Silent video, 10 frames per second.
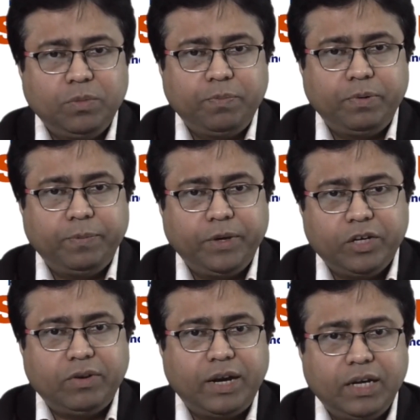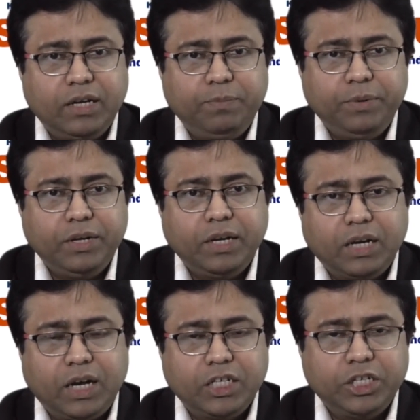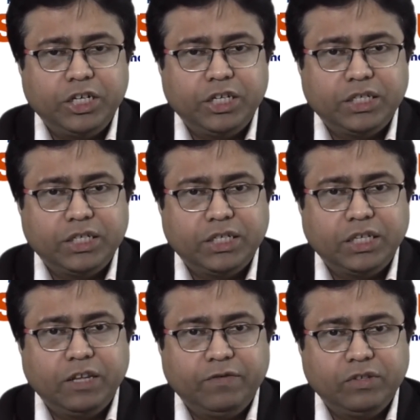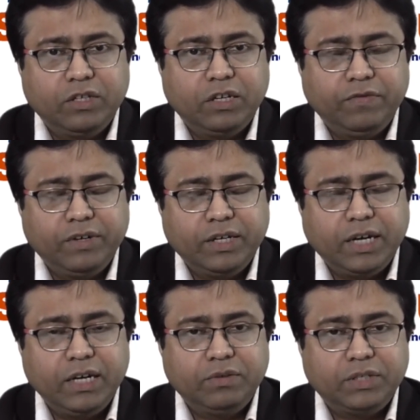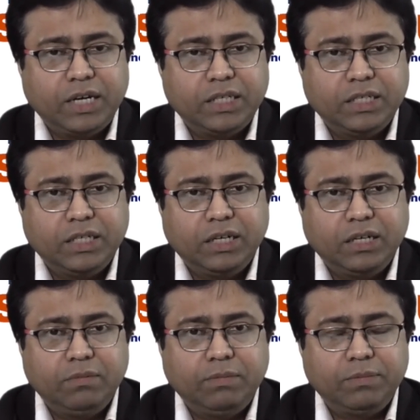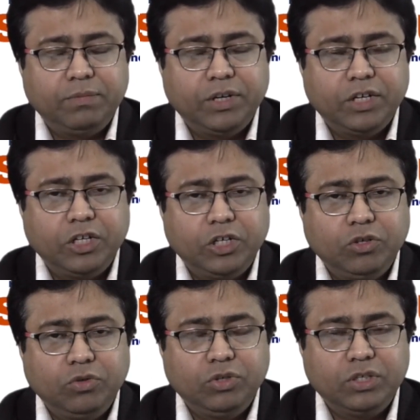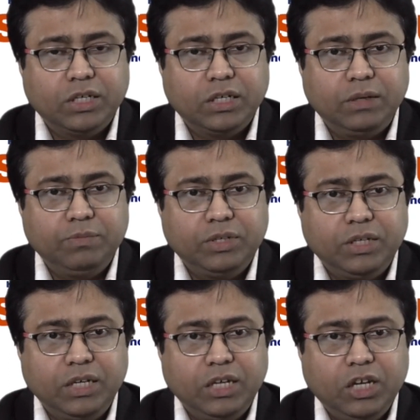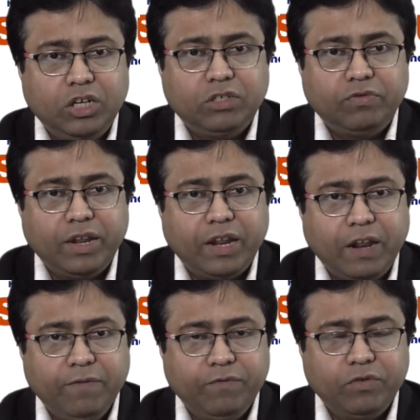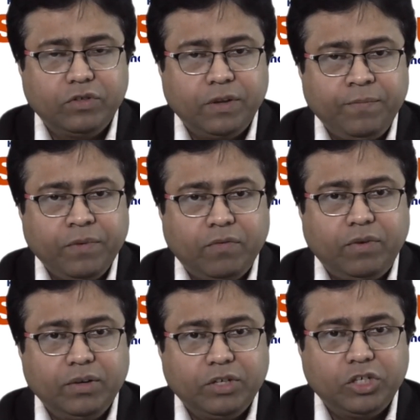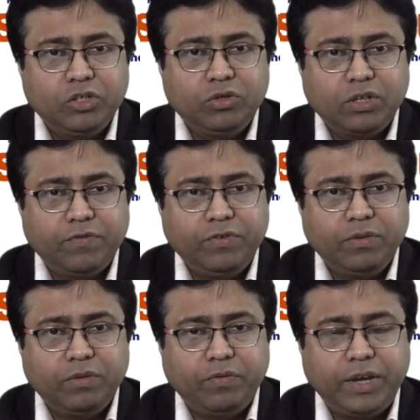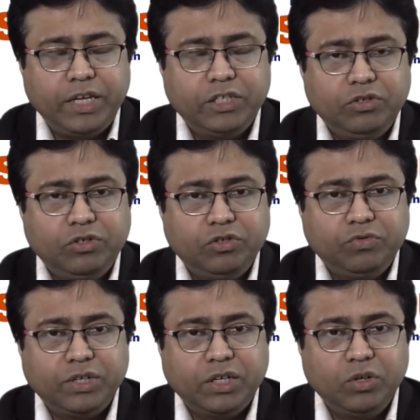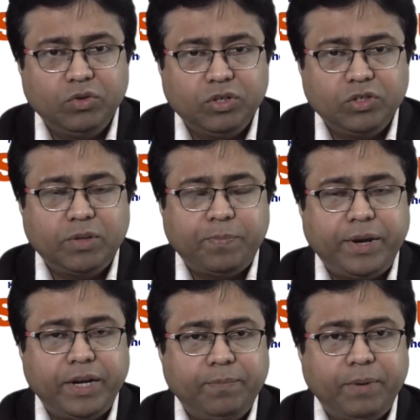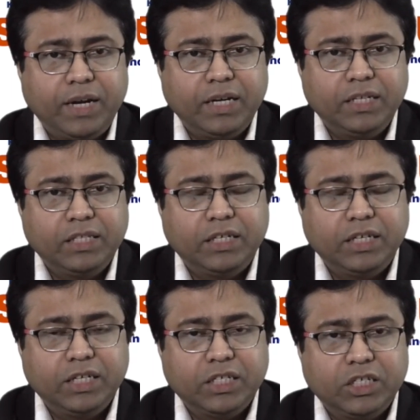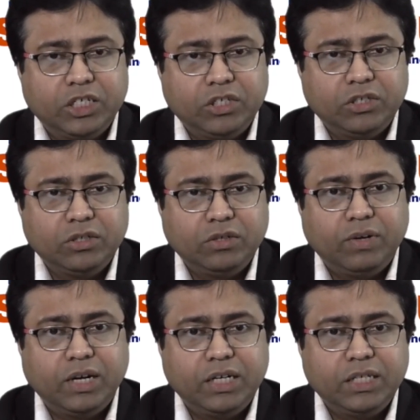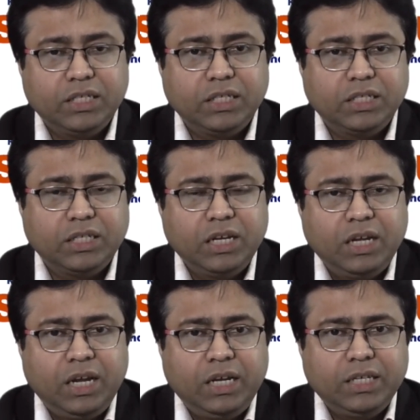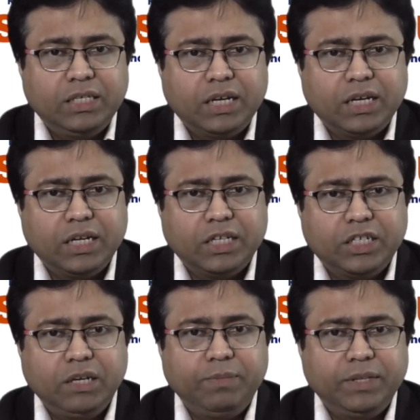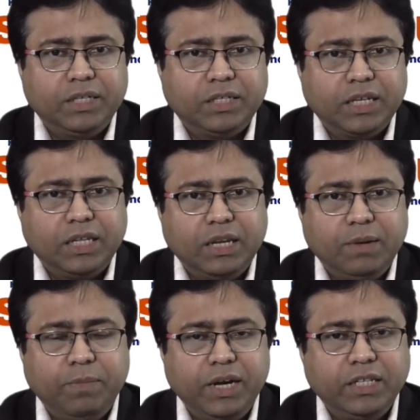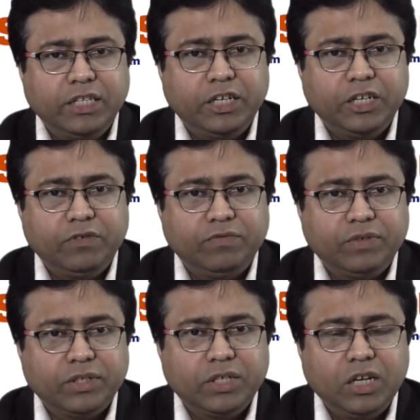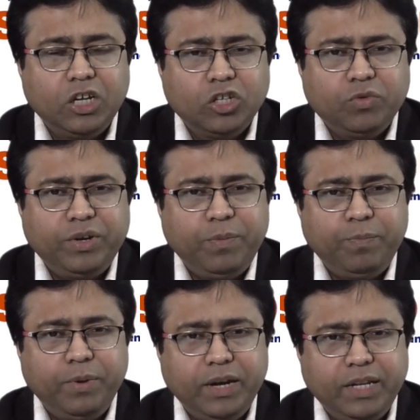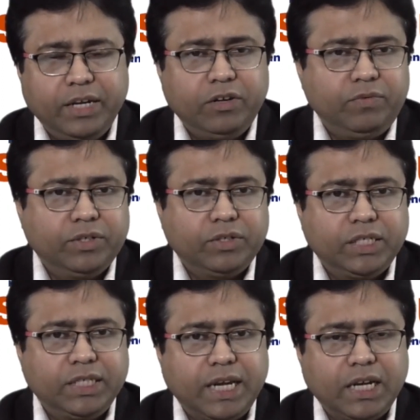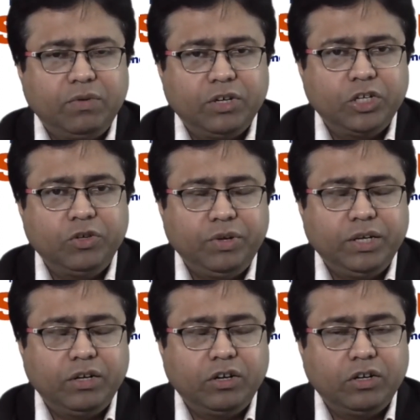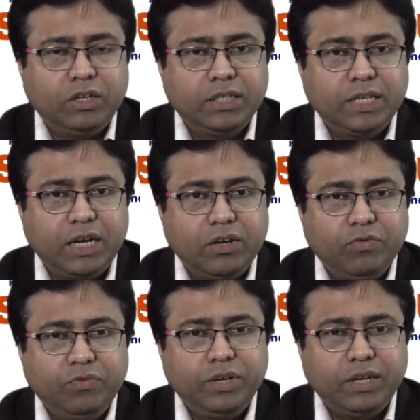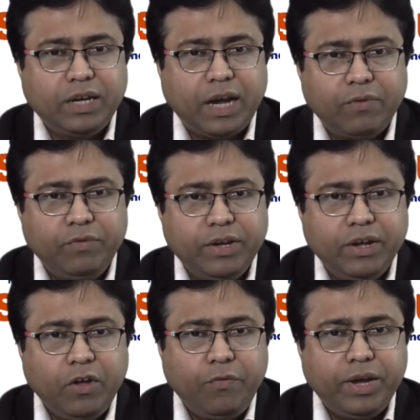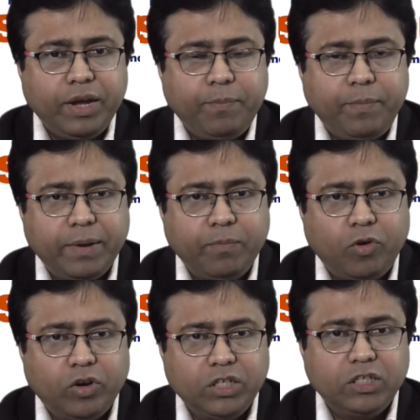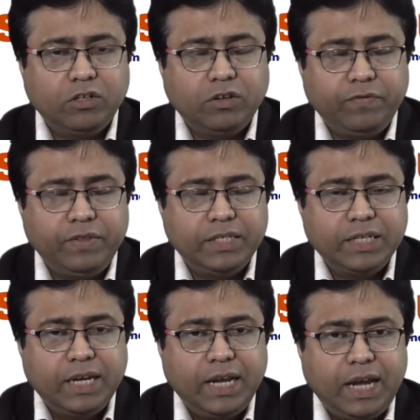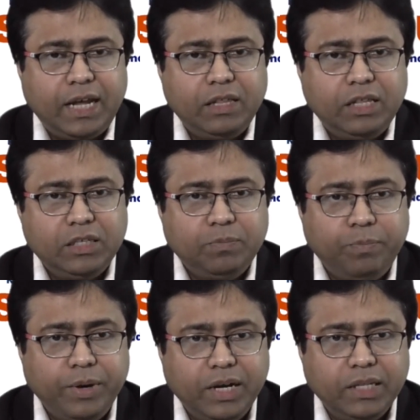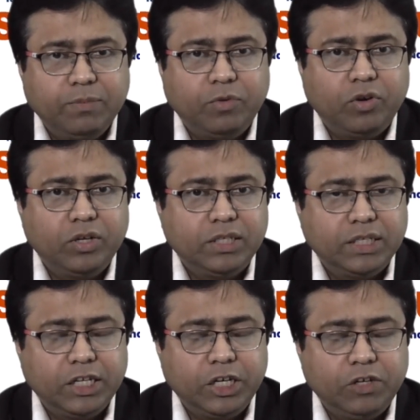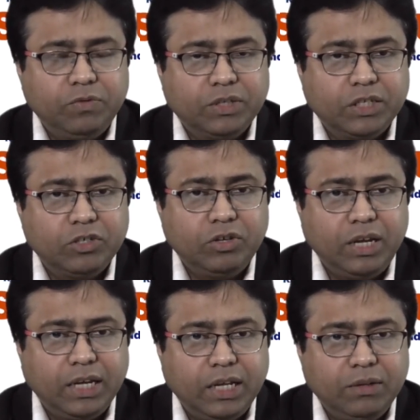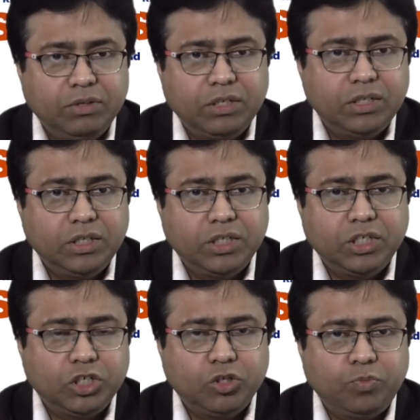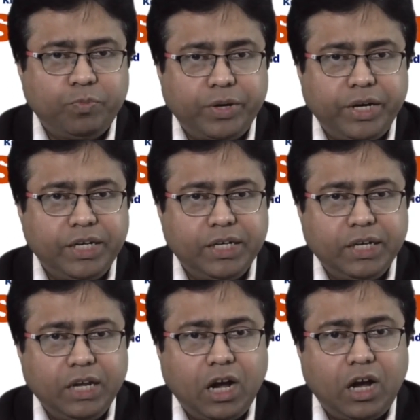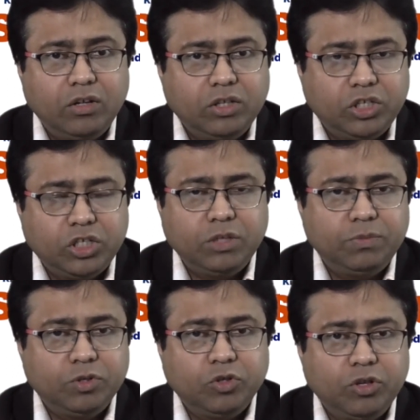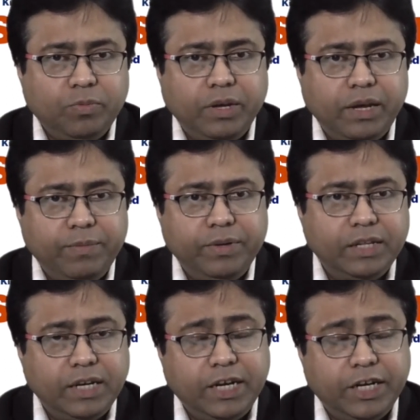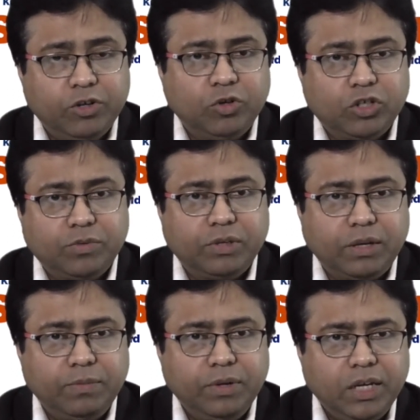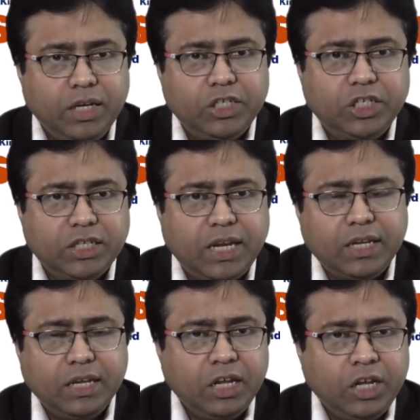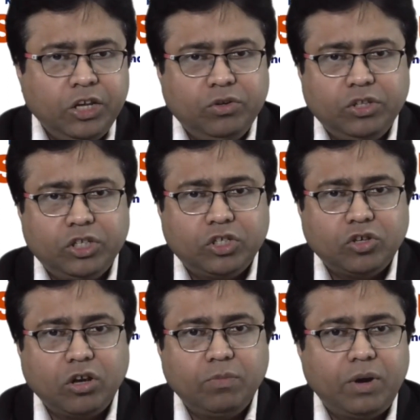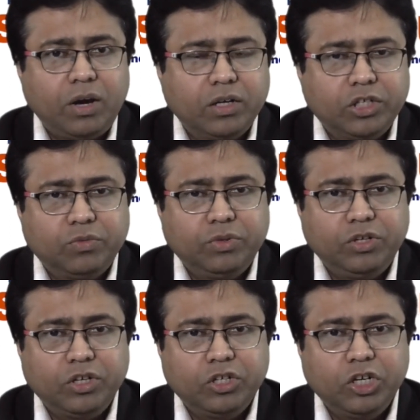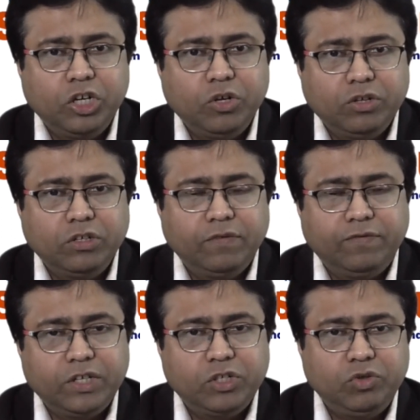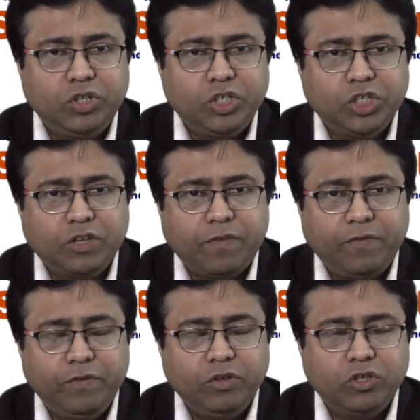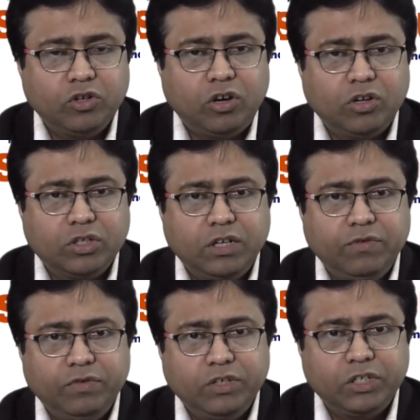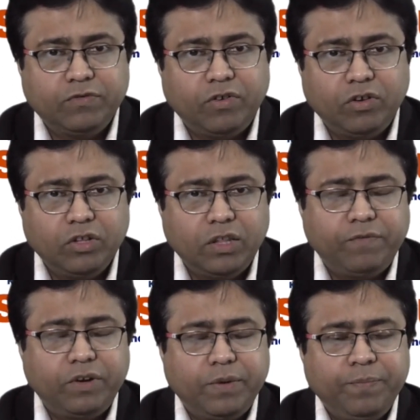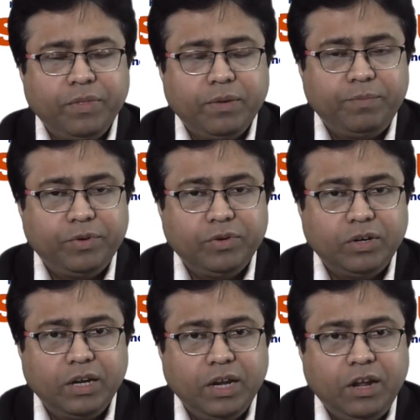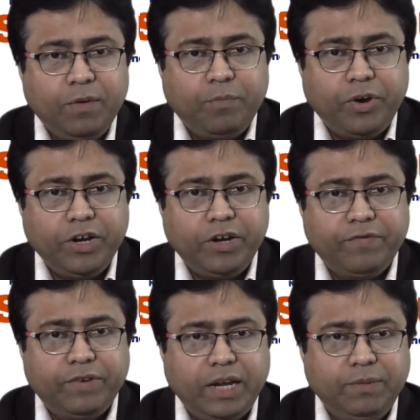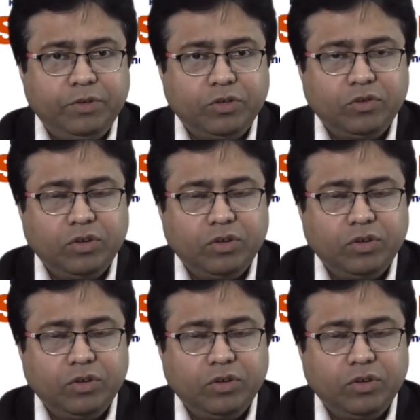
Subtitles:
be prepared to handle big and large data sets, and therefore the different kind of statistical and mathematical tools that comes in is very helpful. One of the tools or few of the ways in which we can look into the pattern in the data sets is what I discussed, is that clustering methods and then building the networks. So when you build the networks, exactly what you're doing is that we can make models out of this, and this building the models and the networks actually help the researcher to predict how the system is going to behave in the later course of time. It's just like in the stock markets, when you actually look into the fluctuations of a few stocks, and if you just follow them for a particular point of time,